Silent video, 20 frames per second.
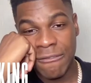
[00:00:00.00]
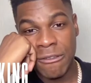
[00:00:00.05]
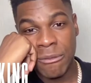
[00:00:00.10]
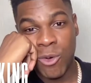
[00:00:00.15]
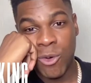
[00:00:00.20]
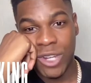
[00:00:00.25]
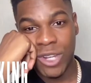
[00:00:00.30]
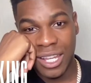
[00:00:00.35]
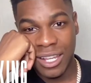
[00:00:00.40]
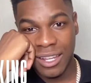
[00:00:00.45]

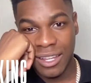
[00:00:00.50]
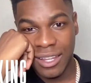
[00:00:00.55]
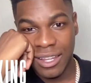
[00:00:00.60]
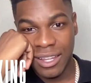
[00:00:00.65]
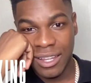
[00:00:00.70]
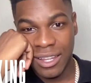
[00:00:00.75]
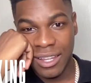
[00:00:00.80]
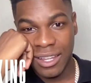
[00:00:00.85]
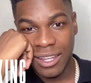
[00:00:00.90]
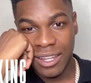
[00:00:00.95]
morning,
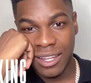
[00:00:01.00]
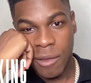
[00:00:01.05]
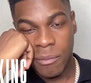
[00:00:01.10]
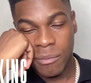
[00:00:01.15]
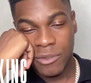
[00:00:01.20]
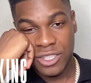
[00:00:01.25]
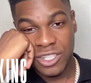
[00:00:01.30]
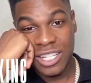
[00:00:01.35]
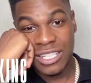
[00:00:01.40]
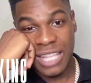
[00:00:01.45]

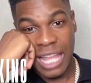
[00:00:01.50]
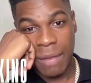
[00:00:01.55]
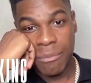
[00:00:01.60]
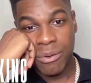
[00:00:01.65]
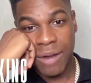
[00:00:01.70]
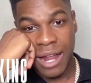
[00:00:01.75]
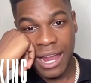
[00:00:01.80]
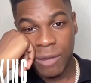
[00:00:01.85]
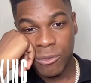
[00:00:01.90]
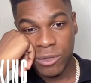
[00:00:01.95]
um, just like
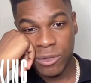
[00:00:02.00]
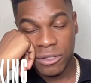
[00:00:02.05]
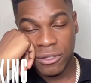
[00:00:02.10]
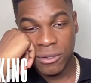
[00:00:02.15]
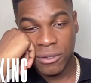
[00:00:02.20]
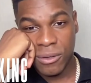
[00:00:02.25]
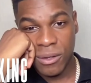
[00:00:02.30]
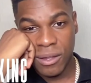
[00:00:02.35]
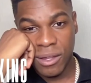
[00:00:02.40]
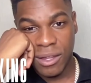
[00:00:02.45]
Brian would
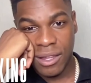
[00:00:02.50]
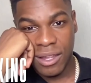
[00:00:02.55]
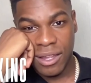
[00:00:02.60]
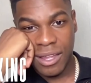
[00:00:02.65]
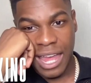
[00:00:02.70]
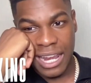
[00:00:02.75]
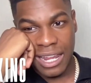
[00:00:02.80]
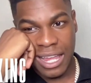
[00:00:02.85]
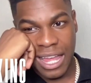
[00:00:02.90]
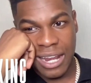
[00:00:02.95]
do,
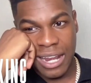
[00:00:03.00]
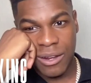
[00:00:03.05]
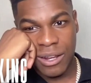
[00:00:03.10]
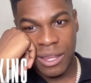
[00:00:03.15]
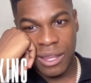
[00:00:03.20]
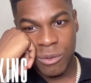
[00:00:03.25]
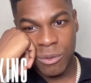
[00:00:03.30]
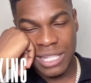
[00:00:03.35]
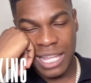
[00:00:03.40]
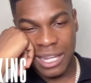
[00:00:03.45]
and kind of
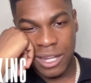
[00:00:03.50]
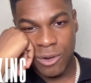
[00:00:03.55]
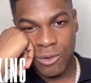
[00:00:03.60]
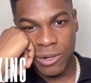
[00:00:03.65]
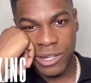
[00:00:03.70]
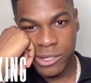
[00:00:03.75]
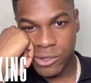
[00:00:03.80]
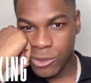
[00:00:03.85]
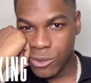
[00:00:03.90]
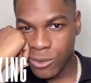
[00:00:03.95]
it was like a
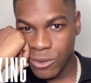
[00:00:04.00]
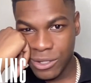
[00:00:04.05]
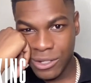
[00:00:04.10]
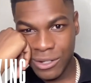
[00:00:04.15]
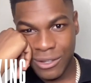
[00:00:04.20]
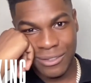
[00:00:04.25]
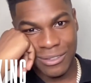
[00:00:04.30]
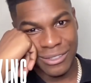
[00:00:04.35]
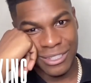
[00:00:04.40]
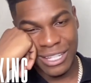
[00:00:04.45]
ritual, you
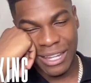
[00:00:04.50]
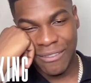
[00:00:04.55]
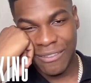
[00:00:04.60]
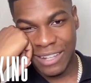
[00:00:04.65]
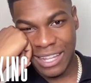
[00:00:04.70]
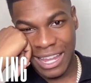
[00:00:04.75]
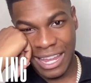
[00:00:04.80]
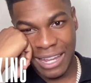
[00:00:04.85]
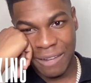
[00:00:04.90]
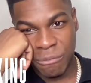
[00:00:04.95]
know,
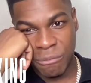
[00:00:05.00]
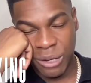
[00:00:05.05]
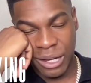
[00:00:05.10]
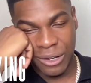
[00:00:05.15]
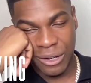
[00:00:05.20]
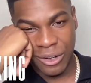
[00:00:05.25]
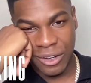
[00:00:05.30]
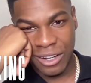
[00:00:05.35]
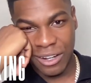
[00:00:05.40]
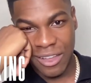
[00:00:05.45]
shaving the head,
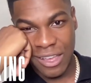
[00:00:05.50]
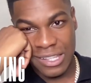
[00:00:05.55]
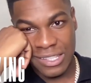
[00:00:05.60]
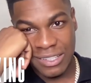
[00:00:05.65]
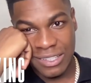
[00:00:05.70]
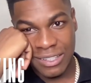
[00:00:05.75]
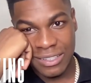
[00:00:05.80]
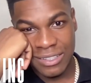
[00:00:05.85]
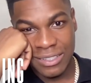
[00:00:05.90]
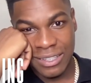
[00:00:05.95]
putting on
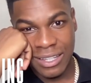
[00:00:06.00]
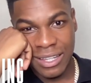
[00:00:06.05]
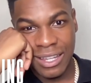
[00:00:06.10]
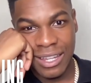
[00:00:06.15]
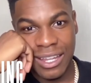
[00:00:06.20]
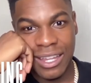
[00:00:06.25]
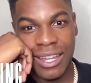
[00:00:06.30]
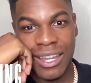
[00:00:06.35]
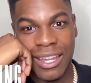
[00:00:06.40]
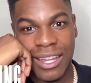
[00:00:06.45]
glasses.
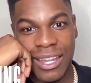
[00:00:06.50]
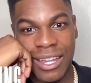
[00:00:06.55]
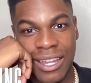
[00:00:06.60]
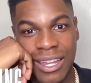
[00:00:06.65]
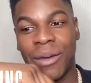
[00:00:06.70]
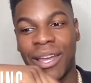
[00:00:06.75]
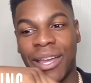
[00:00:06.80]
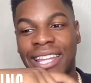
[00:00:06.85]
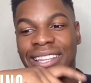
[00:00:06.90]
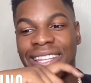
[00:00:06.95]
Yeah,
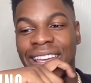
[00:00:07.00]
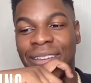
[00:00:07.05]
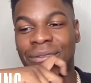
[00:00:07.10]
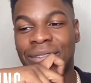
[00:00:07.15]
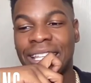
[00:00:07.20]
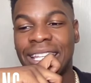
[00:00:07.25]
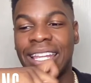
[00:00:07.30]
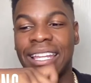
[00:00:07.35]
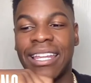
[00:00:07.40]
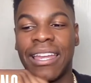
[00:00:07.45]
but it
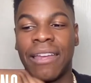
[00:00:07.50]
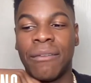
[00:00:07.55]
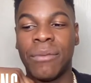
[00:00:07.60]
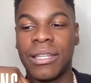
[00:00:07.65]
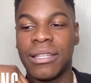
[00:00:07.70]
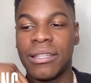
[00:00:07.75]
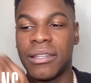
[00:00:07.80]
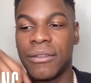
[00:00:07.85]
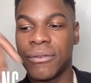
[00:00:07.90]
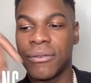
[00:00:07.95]
definitely gave
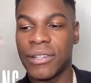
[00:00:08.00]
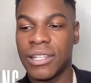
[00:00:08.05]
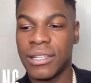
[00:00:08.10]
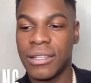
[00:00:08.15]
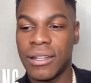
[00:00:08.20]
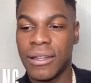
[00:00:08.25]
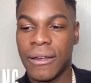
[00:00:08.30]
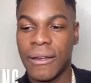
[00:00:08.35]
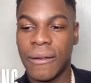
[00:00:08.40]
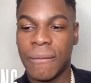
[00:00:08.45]
me a
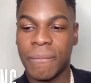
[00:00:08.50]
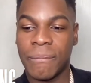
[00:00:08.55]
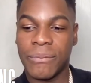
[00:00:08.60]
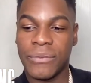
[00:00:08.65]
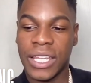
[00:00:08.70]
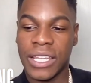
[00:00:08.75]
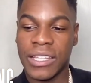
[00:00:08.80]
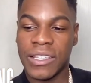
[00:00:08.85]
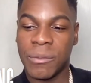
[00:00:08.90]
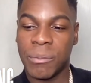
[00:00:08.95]
different um,
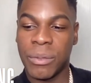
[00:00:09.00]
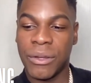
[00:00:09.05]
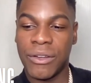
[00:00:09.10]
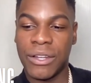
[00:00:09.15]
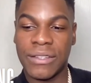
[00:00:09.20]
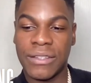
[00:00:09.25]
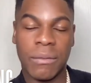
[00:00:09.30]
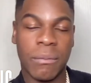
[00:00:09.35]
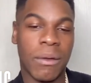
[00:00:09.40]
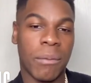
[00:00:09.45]

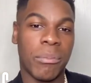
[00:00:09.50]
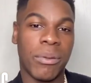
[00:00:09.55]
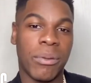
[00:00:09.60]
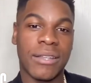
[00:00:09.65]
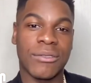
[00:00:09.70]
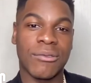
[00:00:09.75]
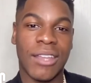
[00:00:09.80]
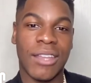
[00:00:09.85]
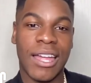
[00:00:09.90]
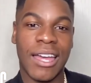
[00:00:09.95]
experience in my
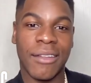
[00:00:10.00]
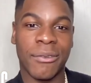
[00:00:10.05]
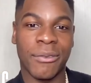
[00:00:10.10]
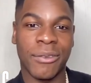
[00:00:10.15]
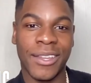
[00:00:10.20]
personal life.